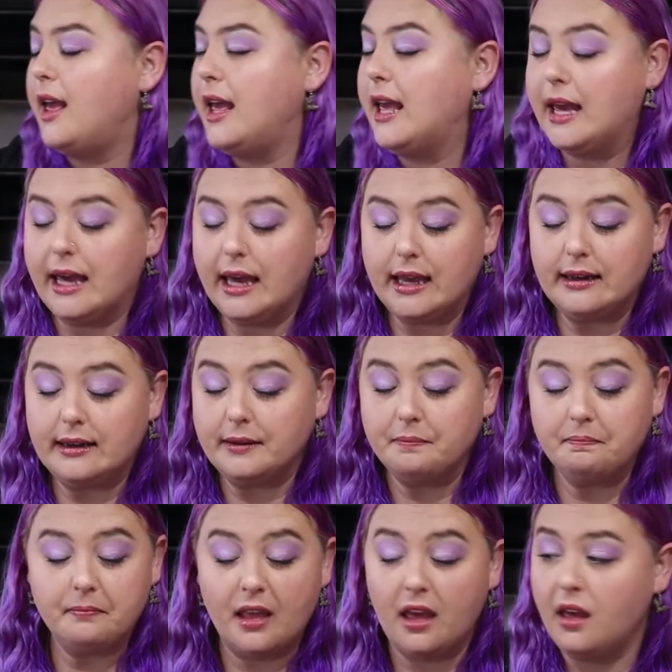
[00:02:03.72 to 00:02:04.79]
and
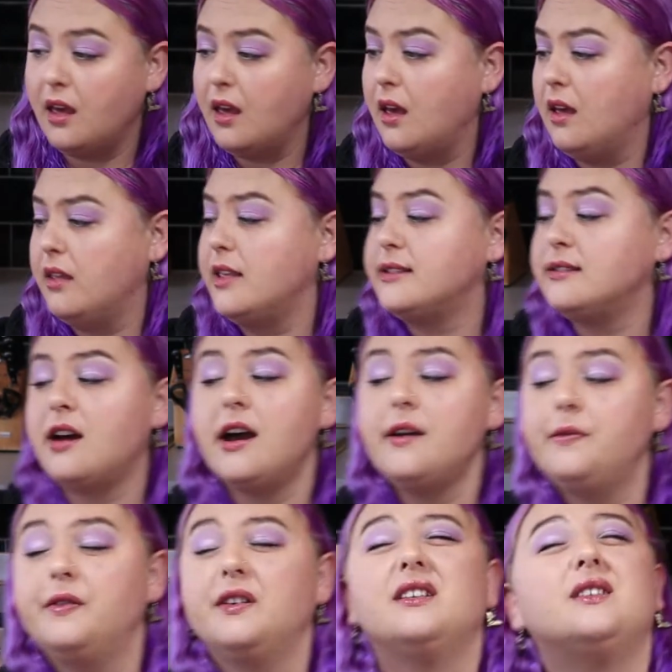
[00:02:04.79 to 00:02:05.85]
there's a knife.